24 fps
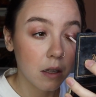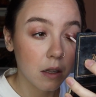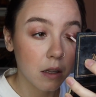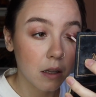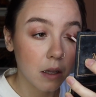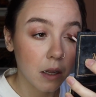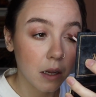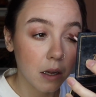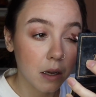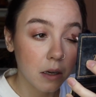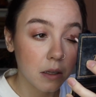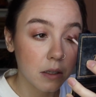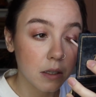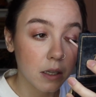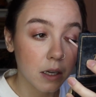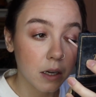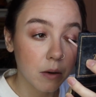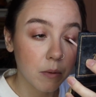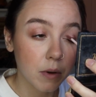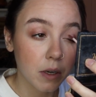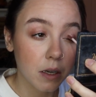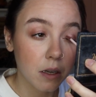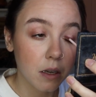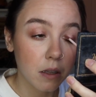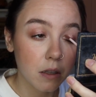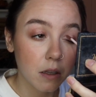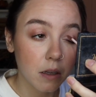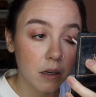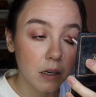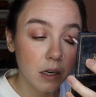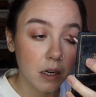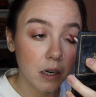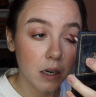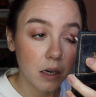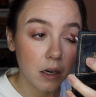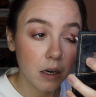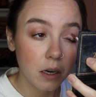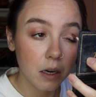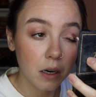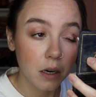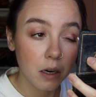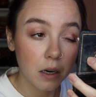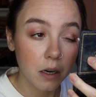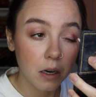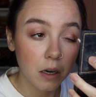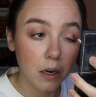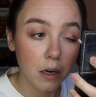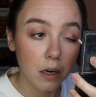like liquid glitter,
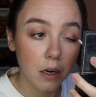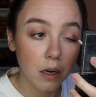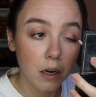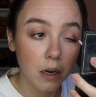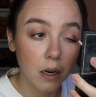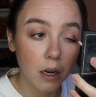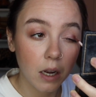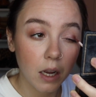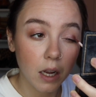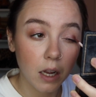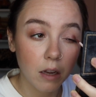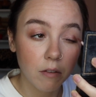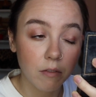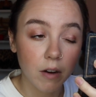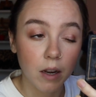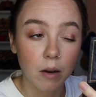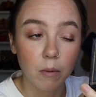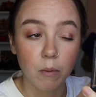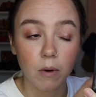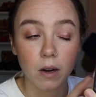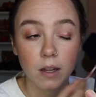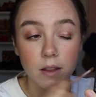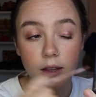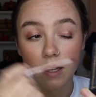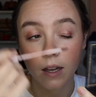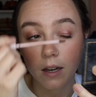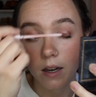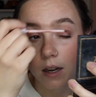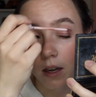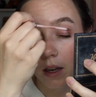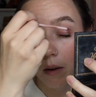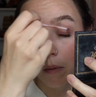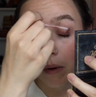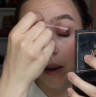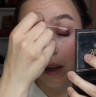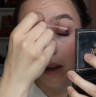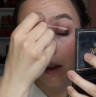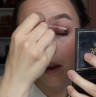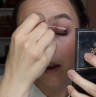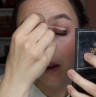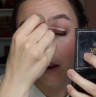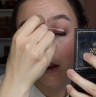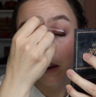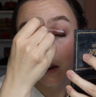if I want that anyway.